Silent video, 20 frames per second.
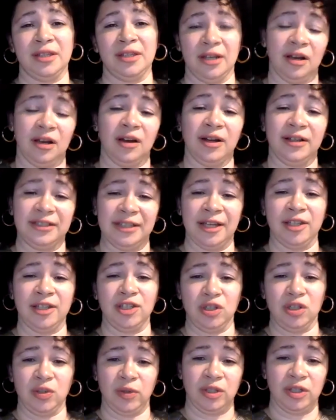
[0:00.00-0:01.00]
synagogues
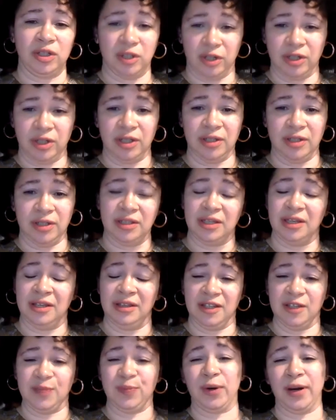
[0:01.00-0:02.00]
as Jewish churches
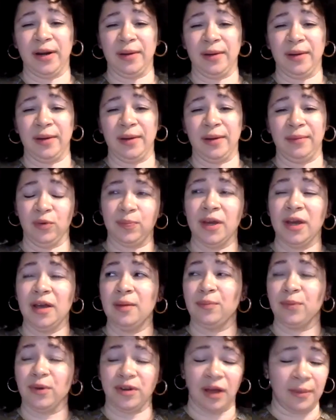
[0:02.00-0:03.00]
in this
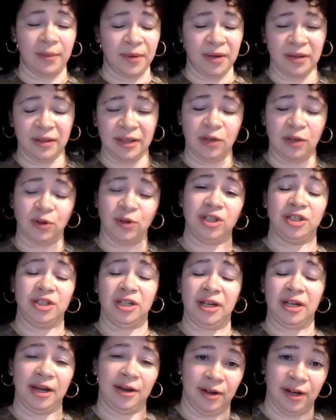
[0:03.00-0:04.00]
predominantly
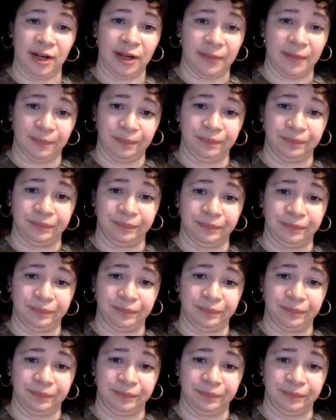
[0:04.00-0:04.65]
Christian area.